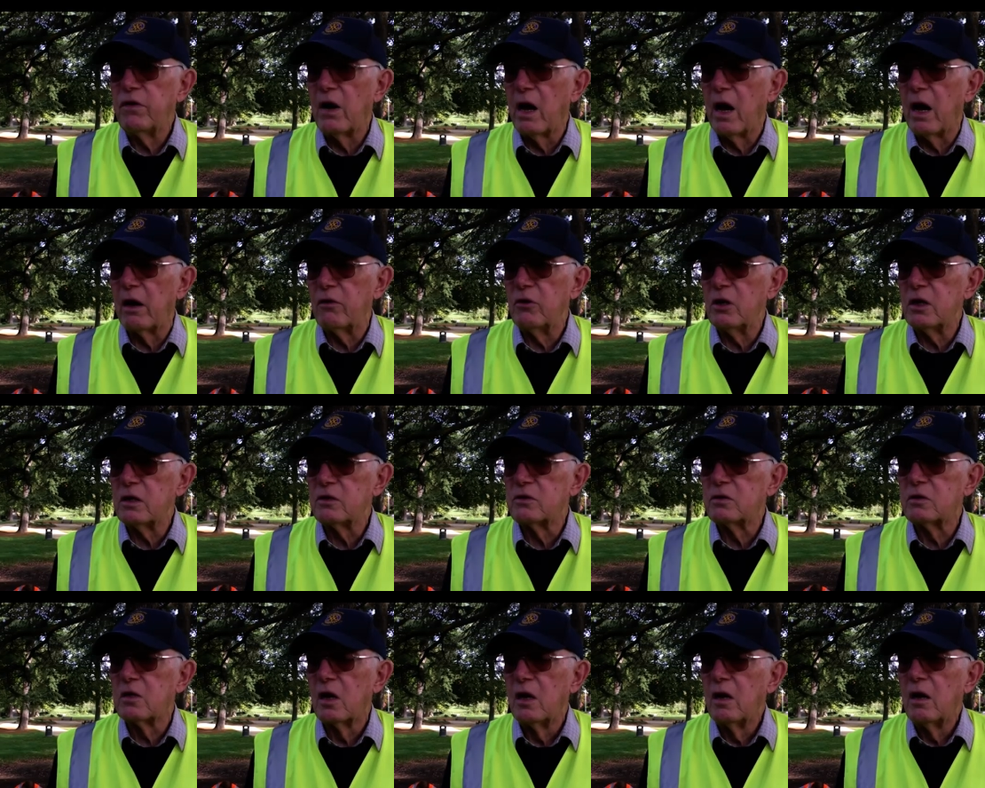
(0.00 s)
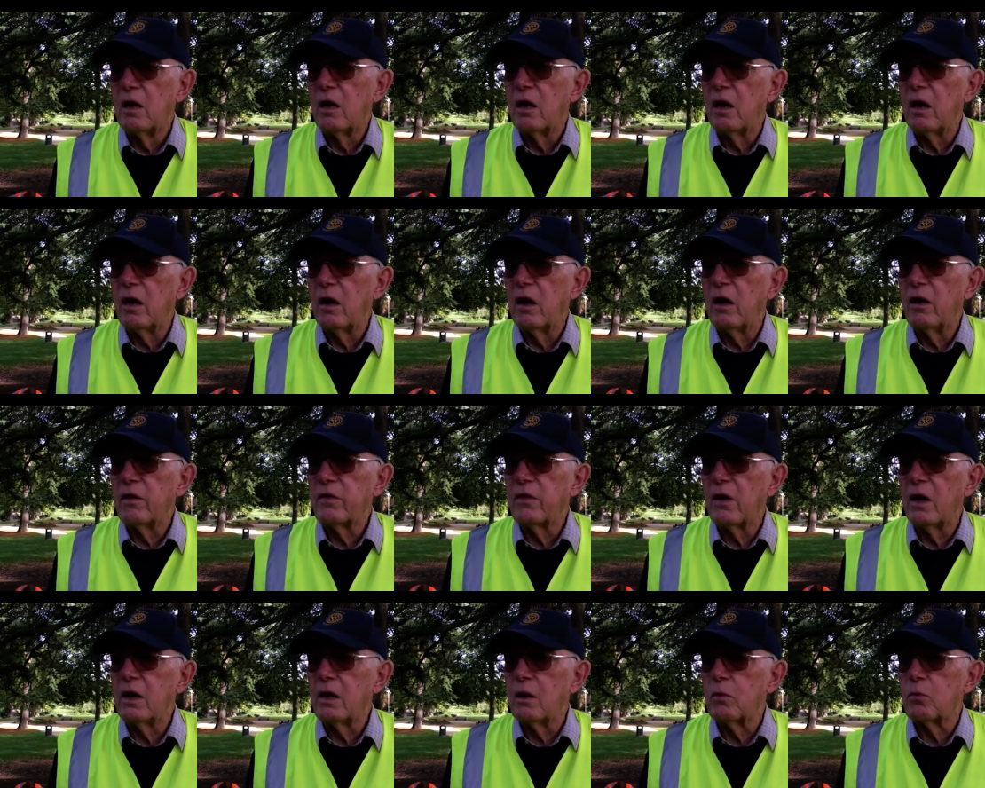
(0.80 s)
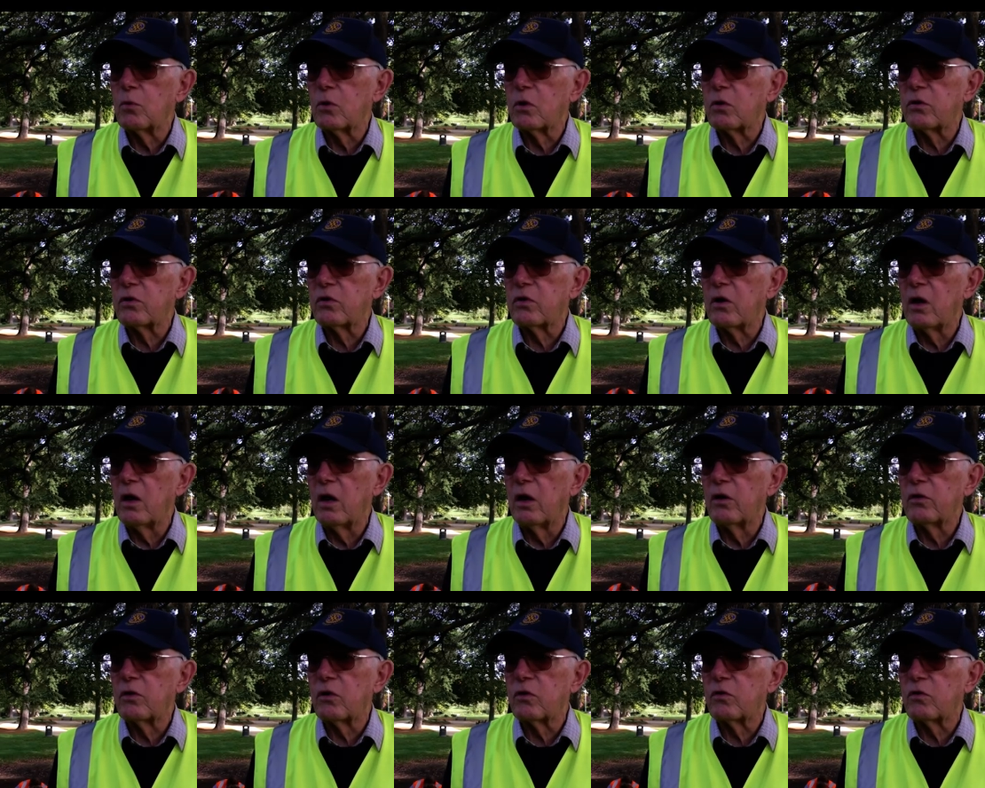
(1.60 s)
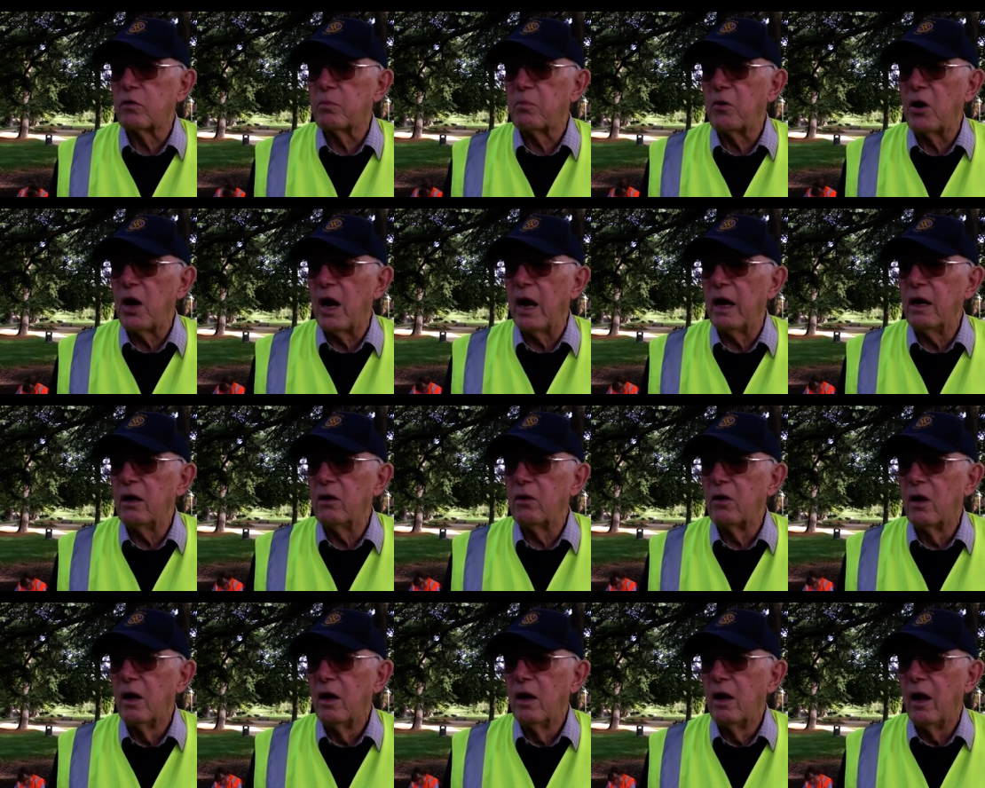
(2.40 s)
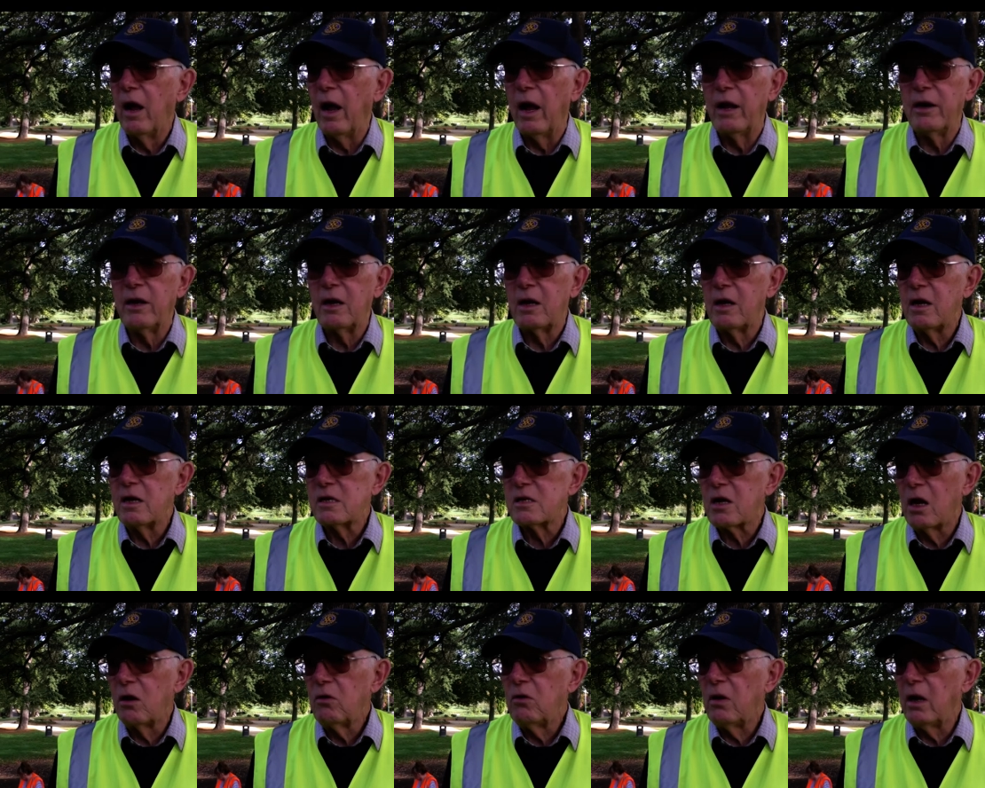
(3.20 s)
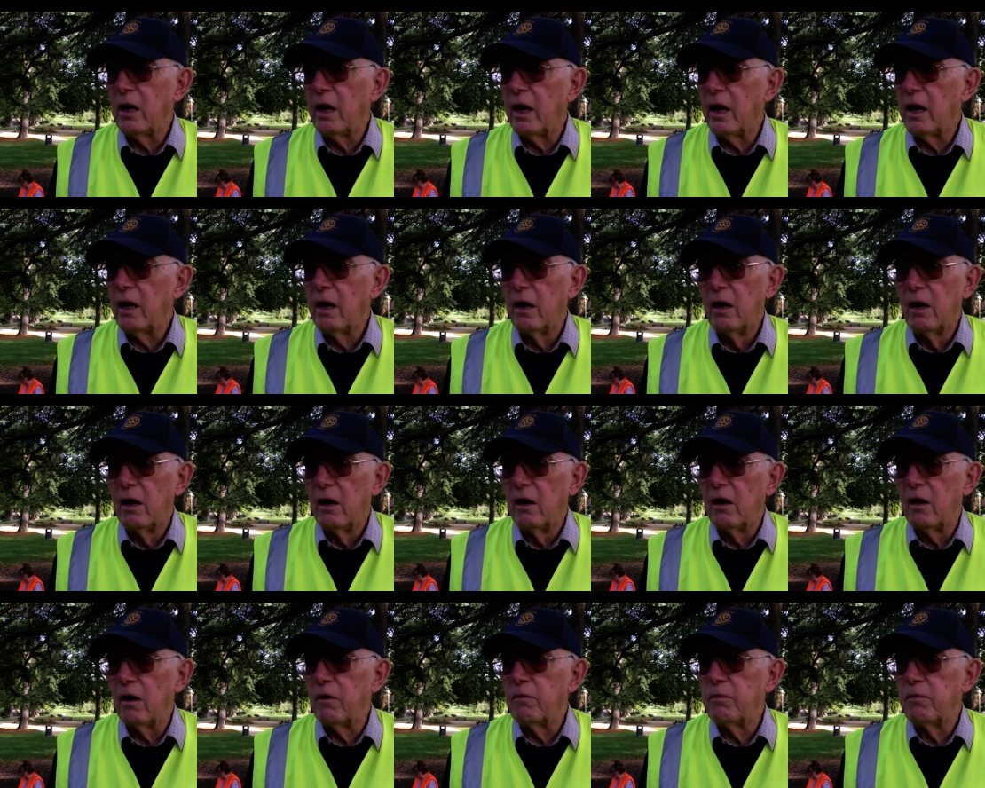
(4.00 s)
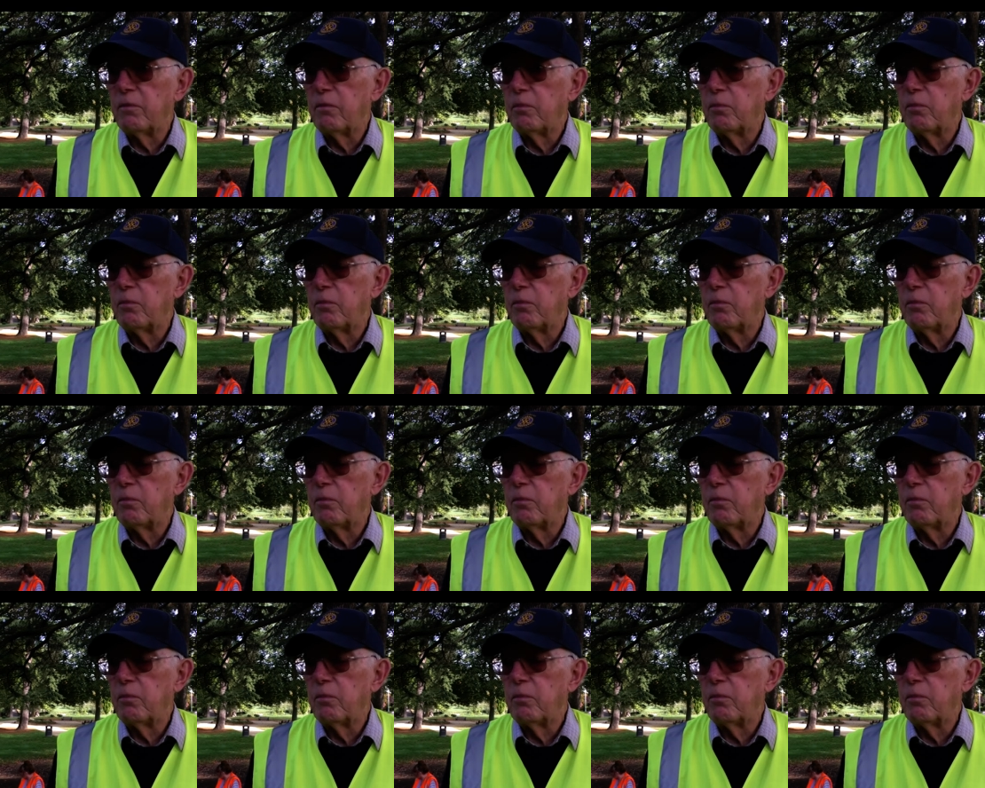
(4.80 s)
virus, uh, then it will start to spread. And it is only an